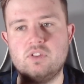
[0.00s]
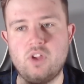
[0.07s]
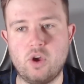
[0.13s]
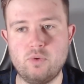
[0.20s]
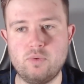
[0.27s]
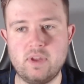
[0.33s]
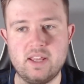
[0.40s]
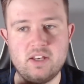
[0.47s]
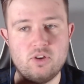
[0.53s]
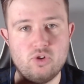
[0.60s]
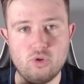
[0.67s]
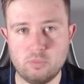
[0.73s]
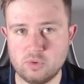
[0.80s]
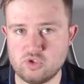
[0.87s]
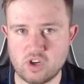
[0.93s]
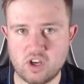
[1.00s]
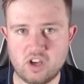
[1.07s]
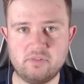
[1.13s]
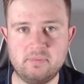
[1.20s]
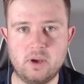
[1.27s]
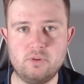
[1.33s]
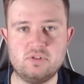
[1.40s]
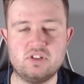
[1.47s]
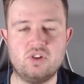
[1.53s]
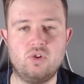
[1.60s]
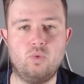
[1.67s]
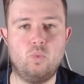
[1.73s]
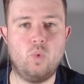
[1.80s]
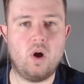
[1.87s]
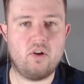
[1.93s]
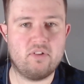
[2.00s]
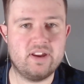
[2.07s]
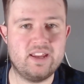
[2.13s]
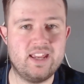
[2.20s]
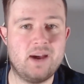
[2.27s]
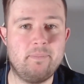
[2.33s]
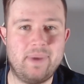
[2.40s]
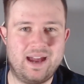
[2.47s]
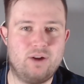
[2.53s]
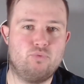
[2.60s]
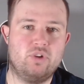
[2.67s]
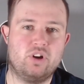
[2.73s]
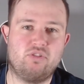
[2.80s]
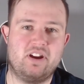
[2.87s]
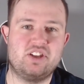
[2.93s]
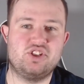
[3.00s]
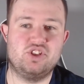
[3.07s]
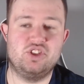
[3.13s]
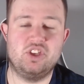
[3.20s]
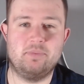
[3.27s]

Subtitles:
Don't, in normal draft mode, worry about regression.